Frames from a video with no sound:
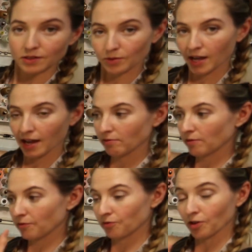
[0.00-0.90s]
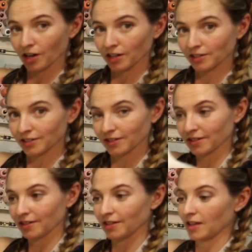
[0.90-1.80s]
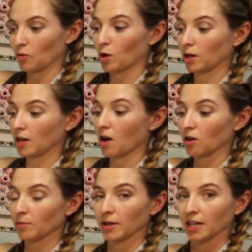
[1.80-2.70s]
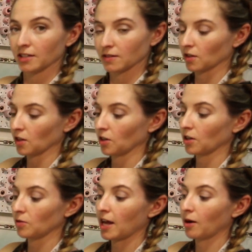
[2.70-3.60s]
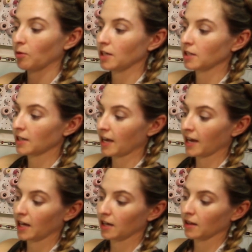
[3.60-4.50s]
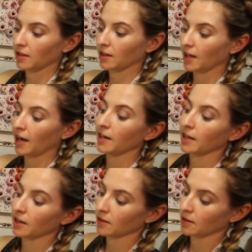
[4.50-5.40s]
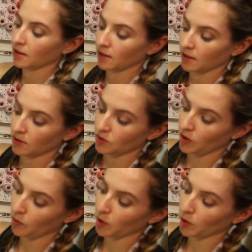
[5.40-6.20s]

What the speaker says: So we have the front, one arm in, it's looking good. Now we need to add the lining so that